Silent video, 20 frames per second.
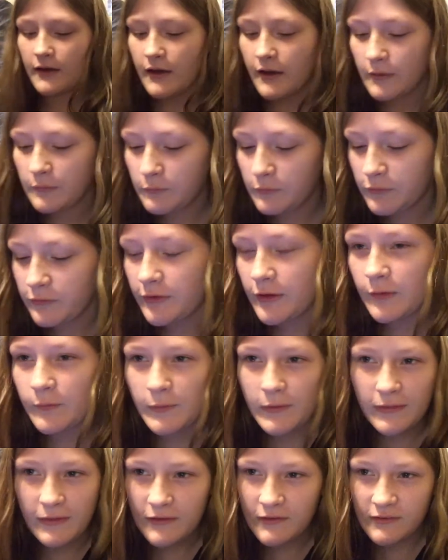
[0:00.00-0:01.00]
I'm
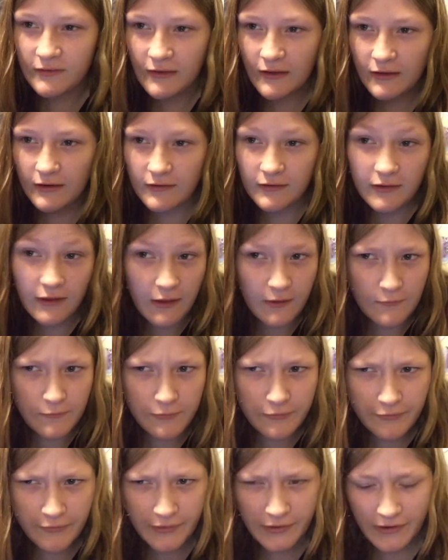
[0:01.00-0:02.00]
filming this at
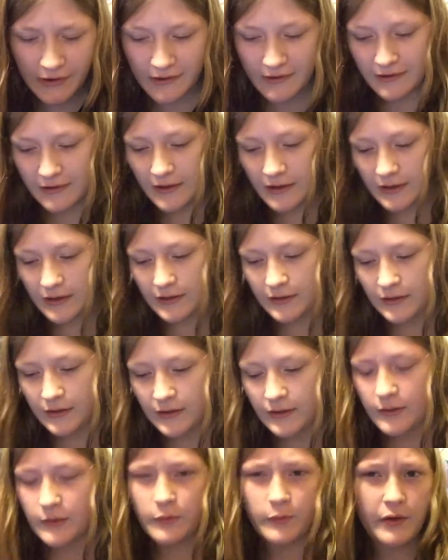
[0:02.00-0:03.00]
10:40 at night.
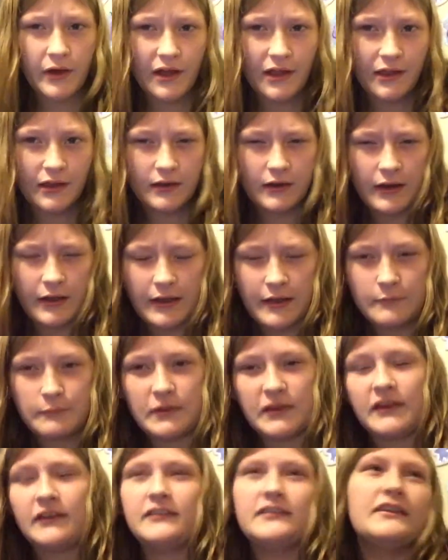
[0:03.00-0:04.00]
Why at night?
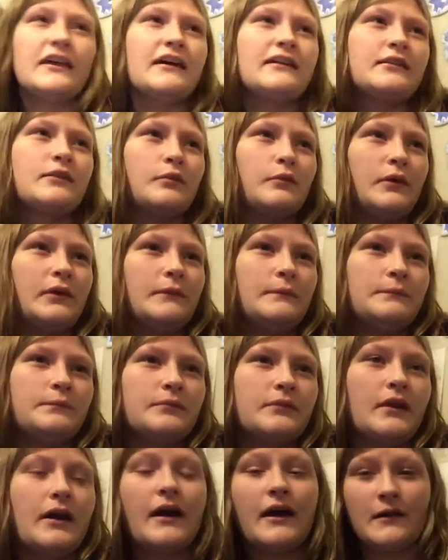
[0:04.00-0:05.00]
Because that's when
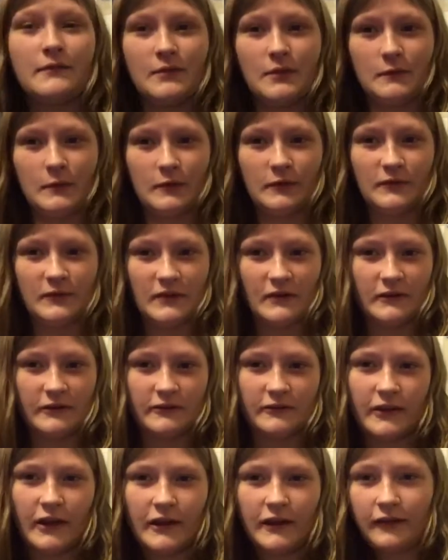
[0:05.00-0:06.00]
I'm the most
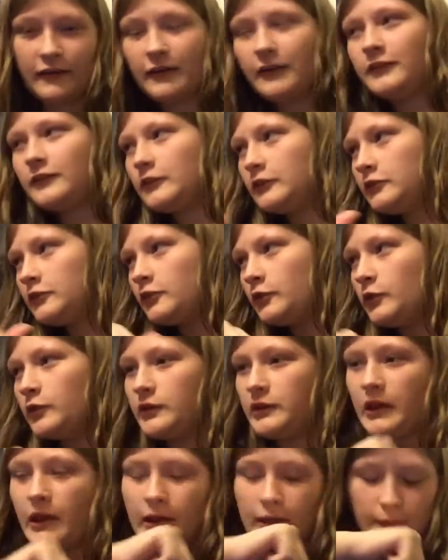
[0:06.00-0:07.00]
energetic. It's a school
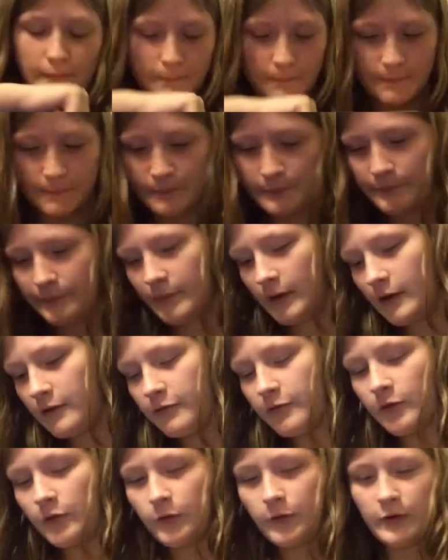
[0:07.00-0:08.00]
night.
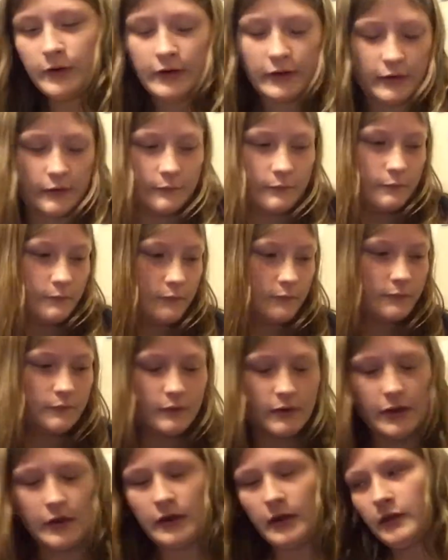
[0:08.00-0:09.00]
I've recorded
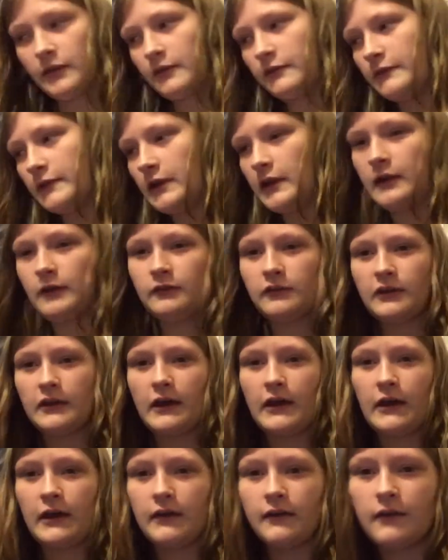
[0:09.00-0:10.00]
another video
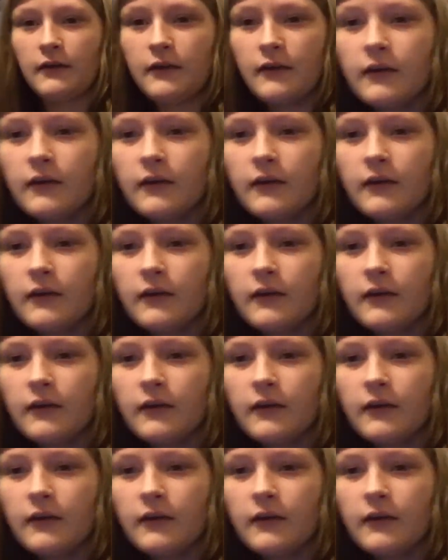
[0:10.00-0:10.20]
today.